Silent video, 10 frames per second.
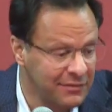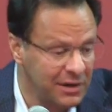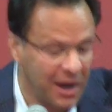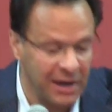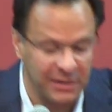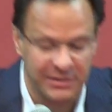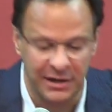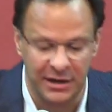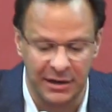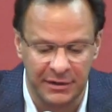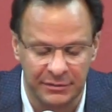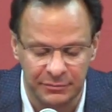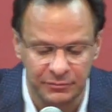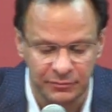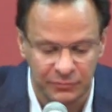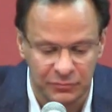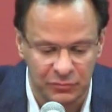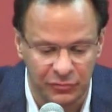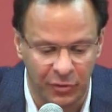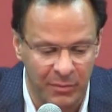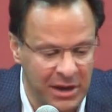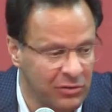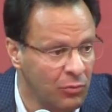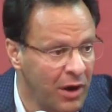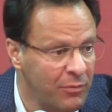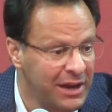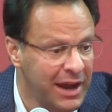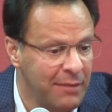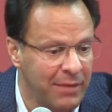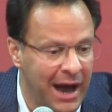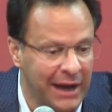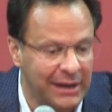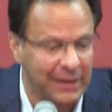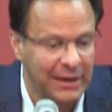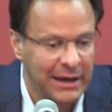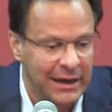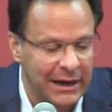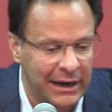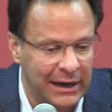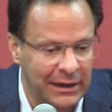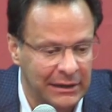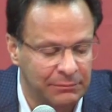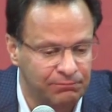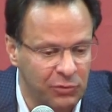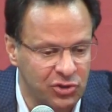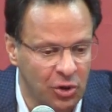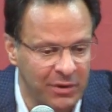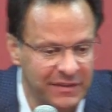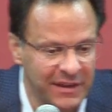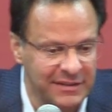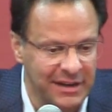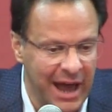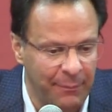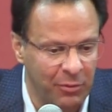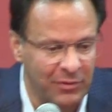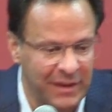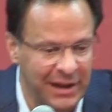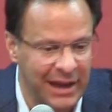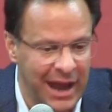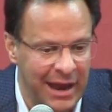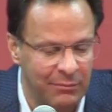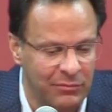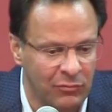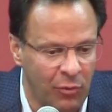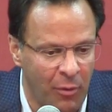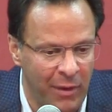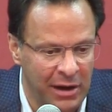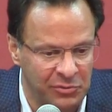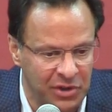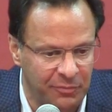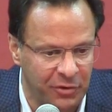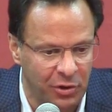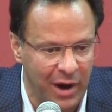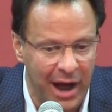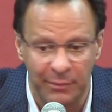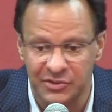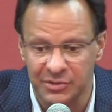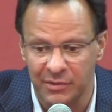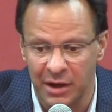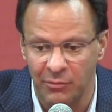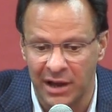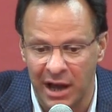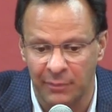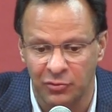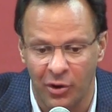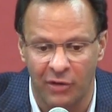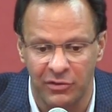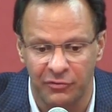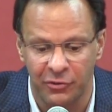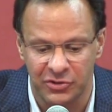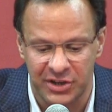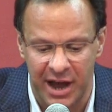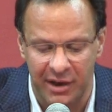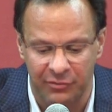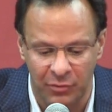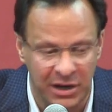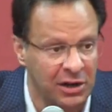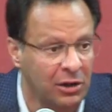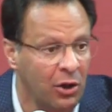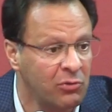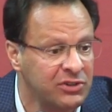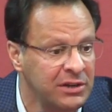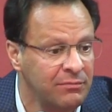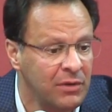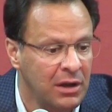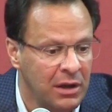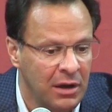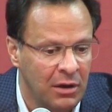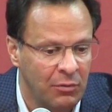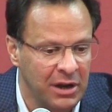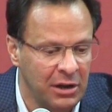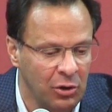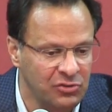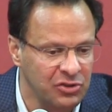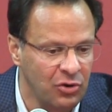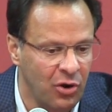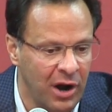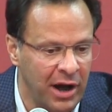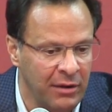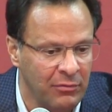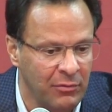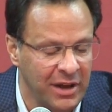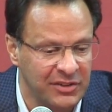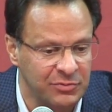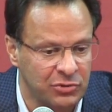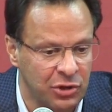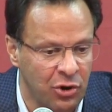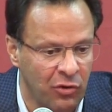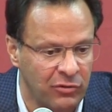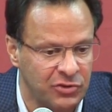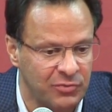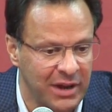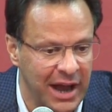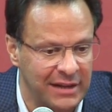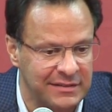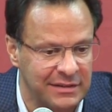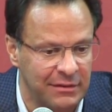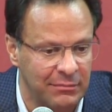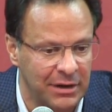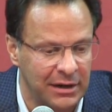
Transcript: of the night, for me, are the way we came back. There's so many things that happen within a game where momentum's up for grabs. And we got up 12 in the first half. We didn't close it. We didn't close the door on them. We had some turnovers. We had some